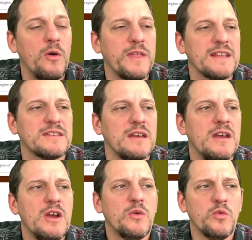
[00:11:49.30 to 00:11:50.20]
that's a
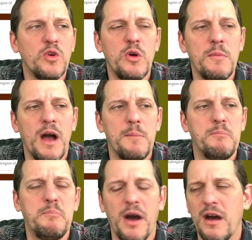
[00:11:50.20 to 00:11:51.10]
room
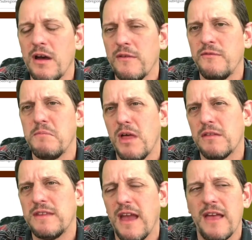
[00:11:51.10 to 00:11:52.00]
above
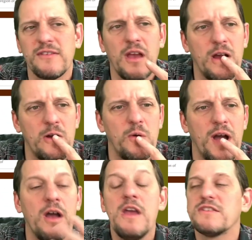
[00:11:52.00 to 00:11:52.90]
Meltas. Oh,
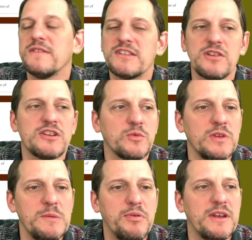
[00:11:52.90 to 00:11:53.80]
wow. So they start to
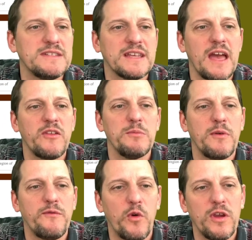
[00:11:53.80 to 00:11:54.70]
really put it together, and
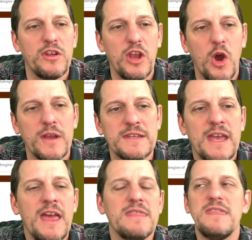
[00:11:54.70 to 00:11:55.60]
before you know it,
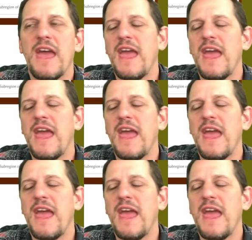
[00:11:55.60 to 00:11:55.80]
they